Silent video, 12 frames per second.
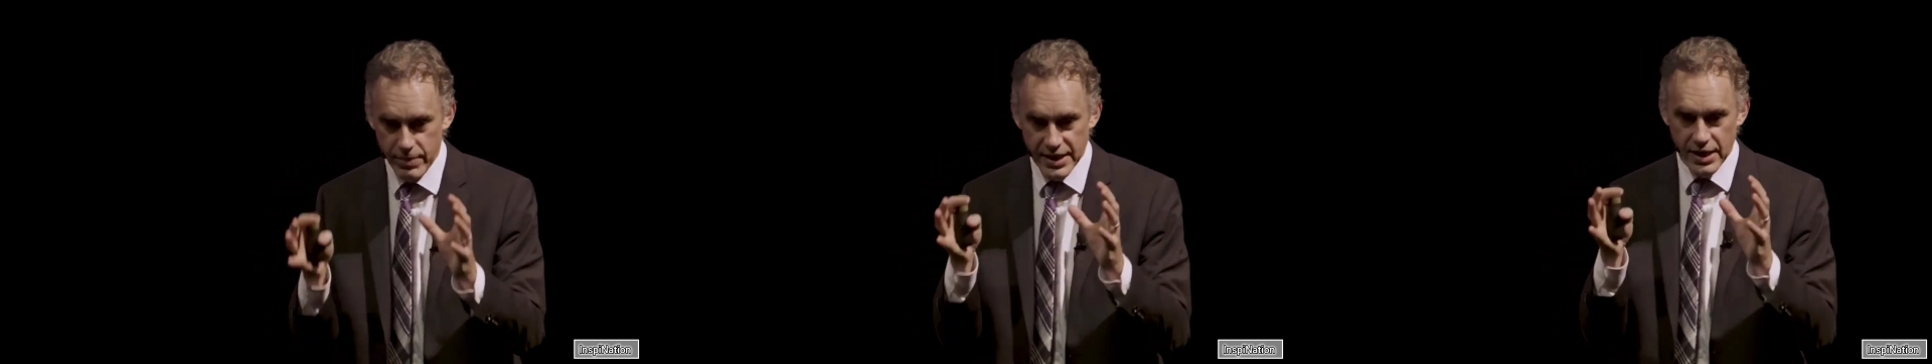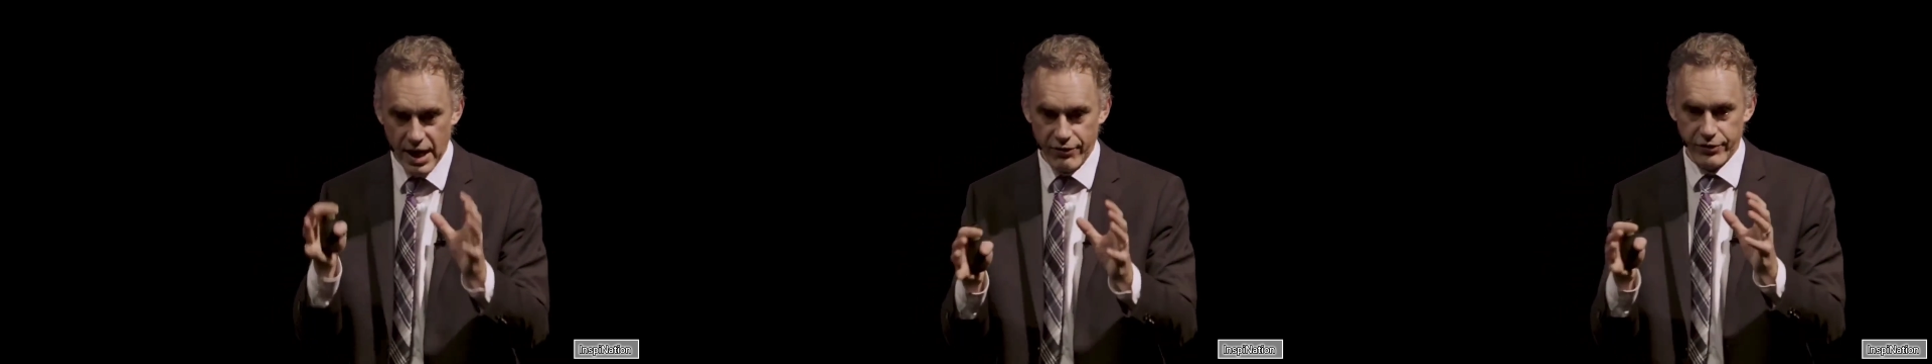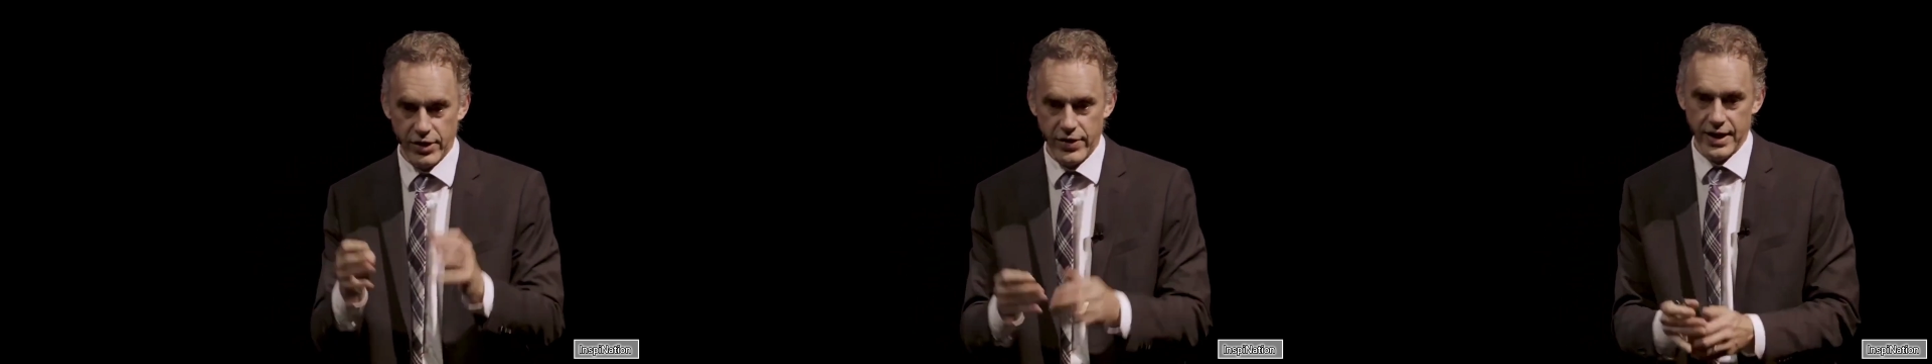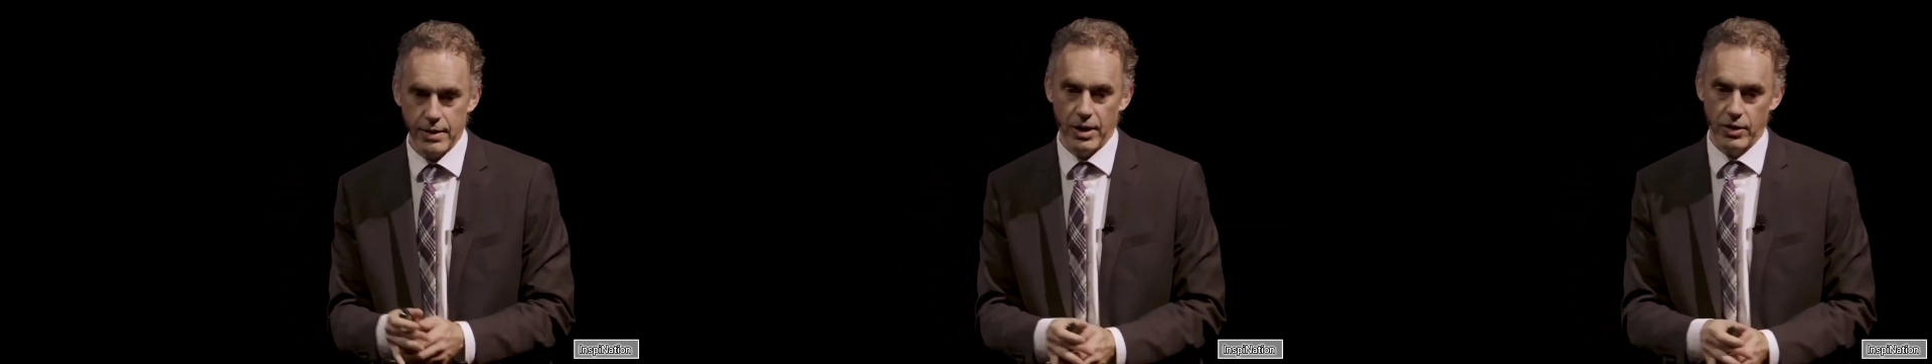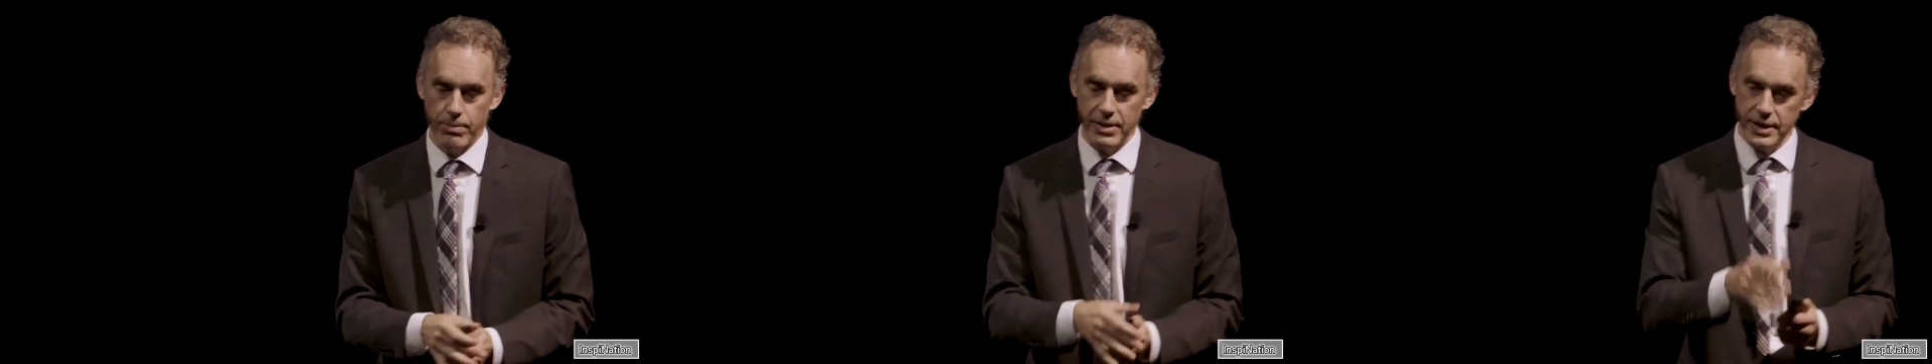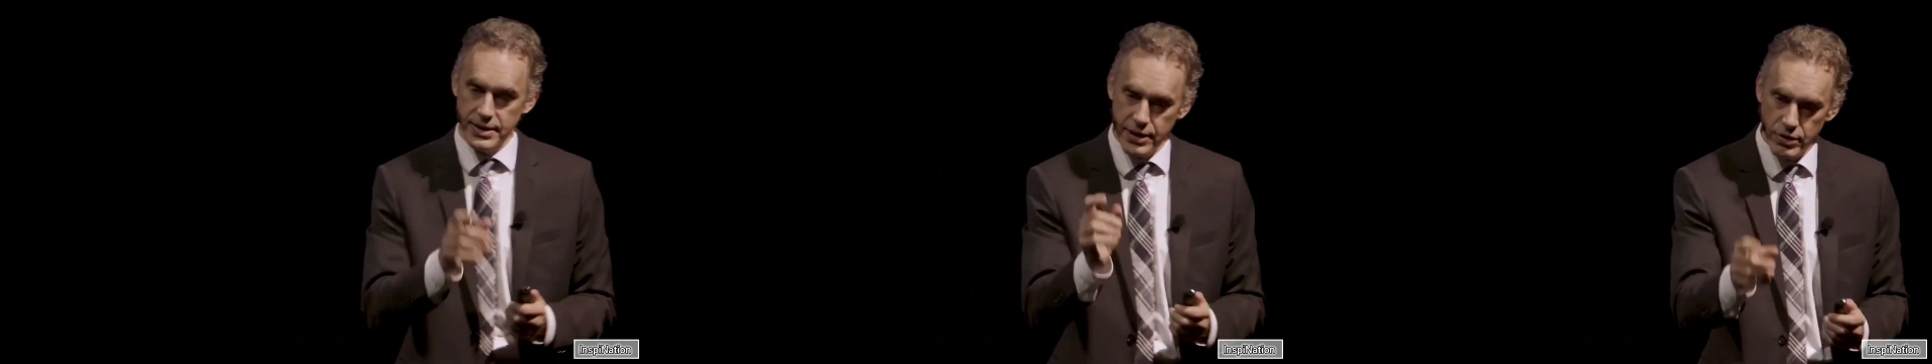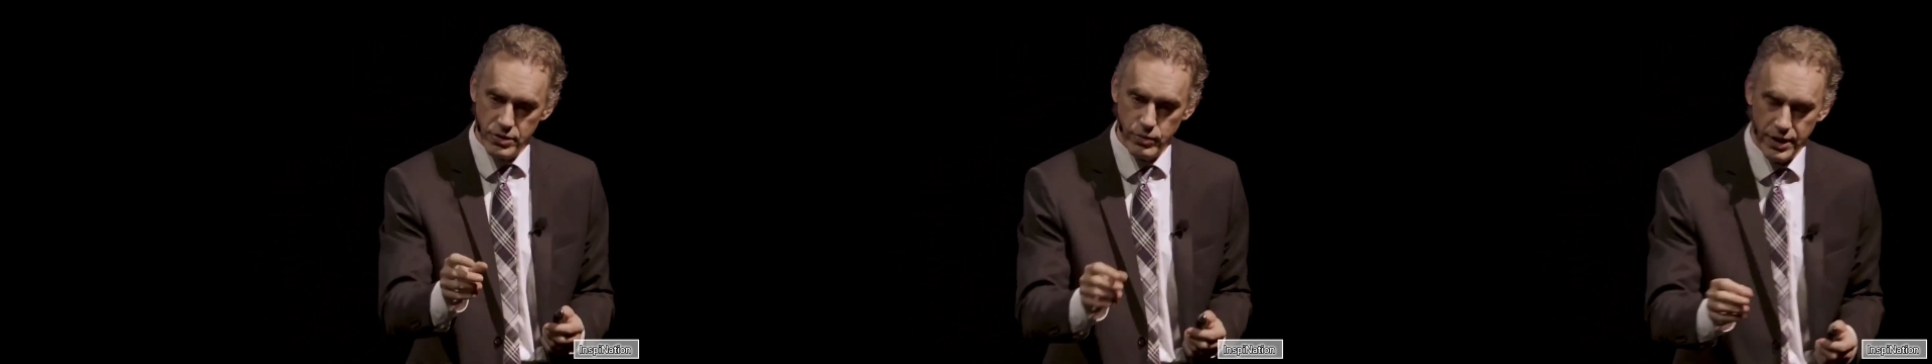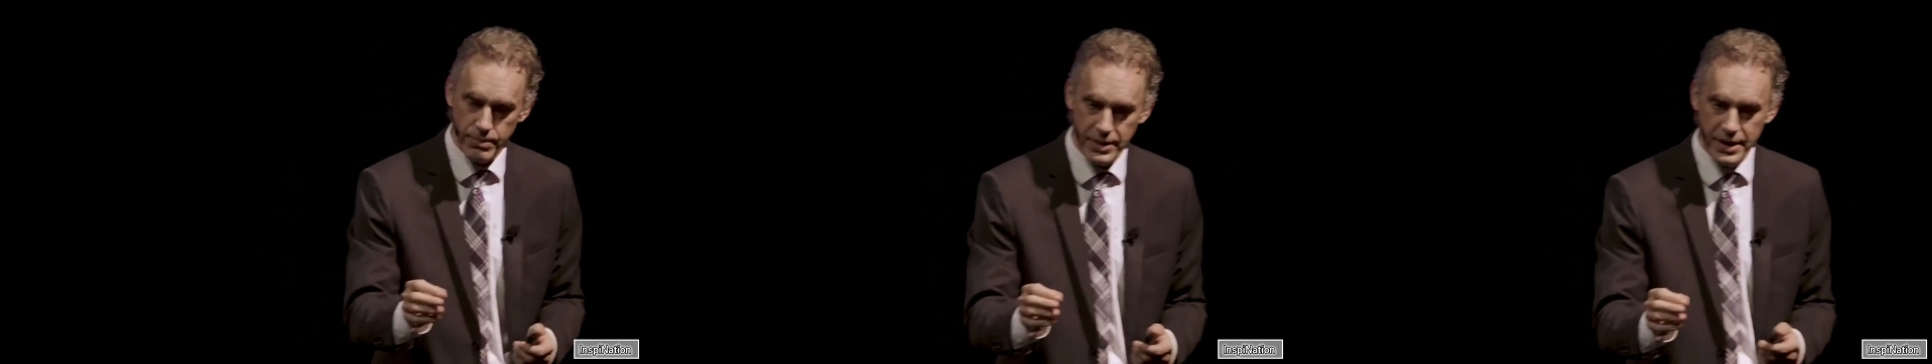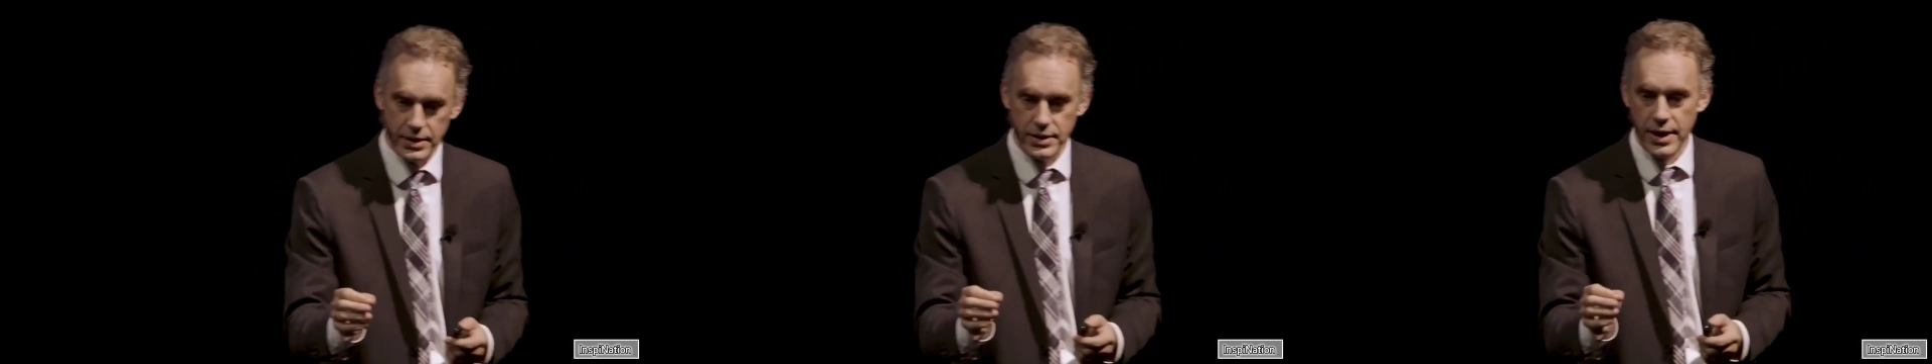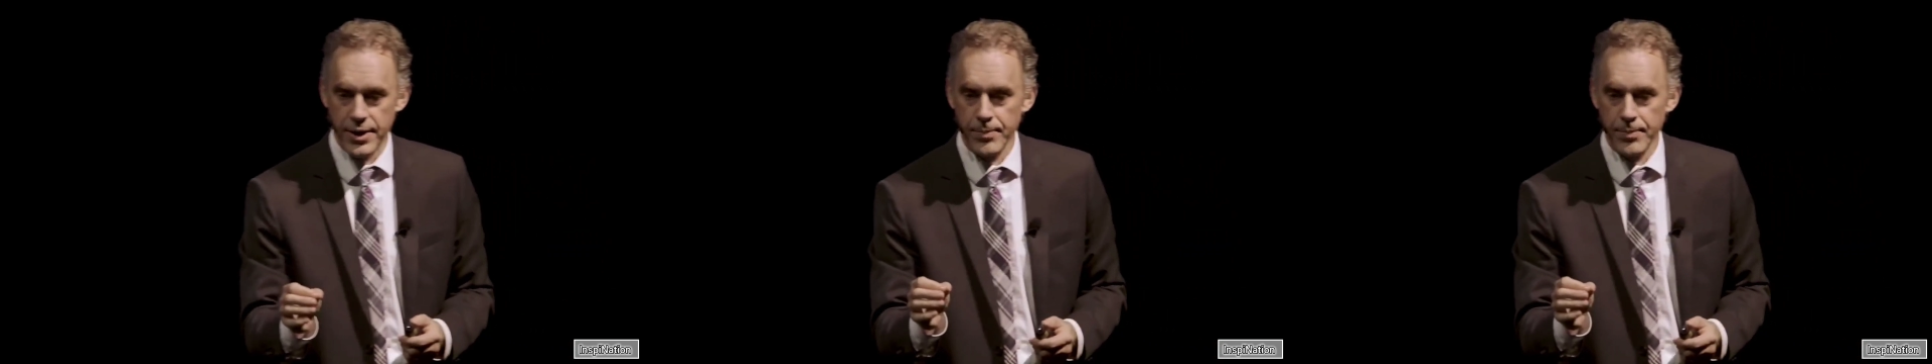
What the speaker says: be enough to think about it, because here's what it means.